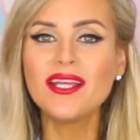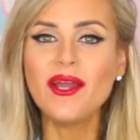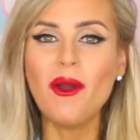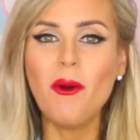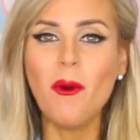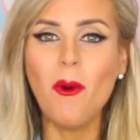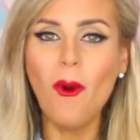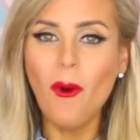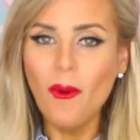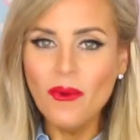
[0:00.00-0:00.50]
the
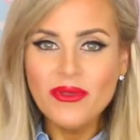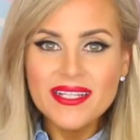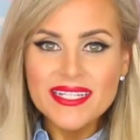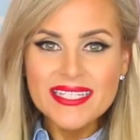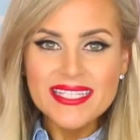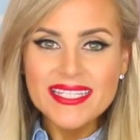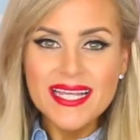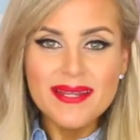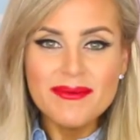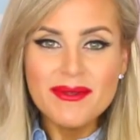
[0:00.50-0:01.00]

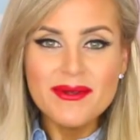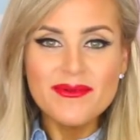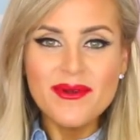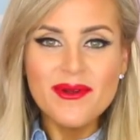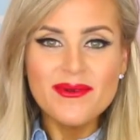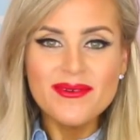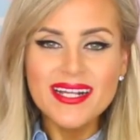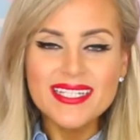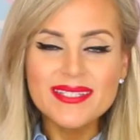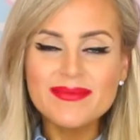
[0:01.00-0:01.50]
only cinnamon
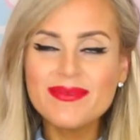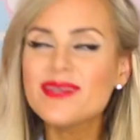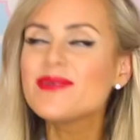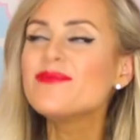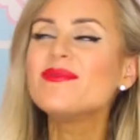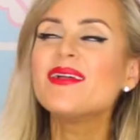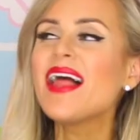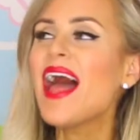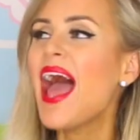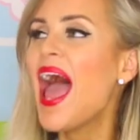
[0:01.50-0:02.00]
roll recipe
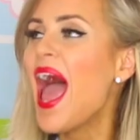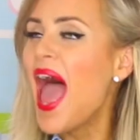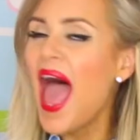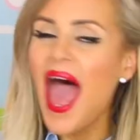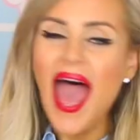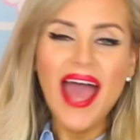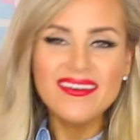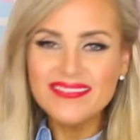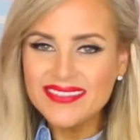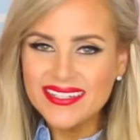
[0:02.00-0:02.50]
you will
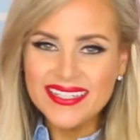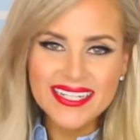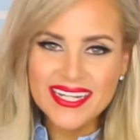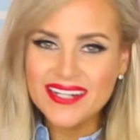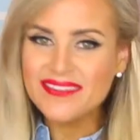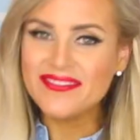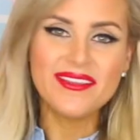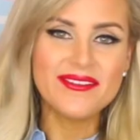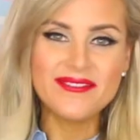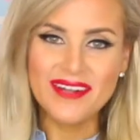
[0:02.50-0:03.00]
ever
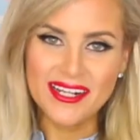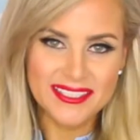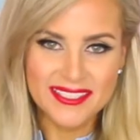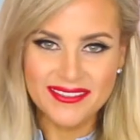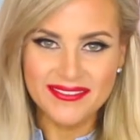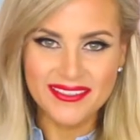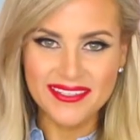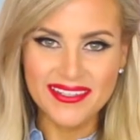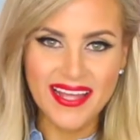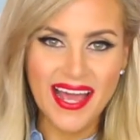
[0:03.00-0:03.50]
need for the rest
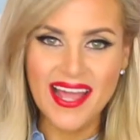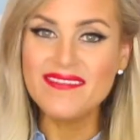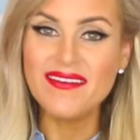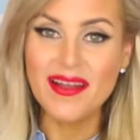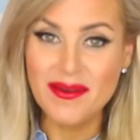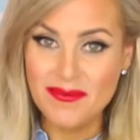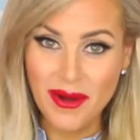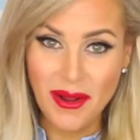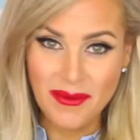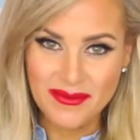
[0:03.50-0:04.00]
of your life,
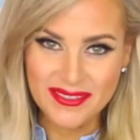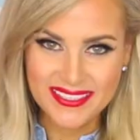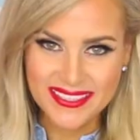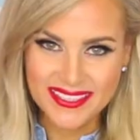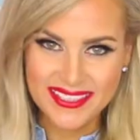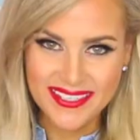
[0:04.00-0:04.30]
I promise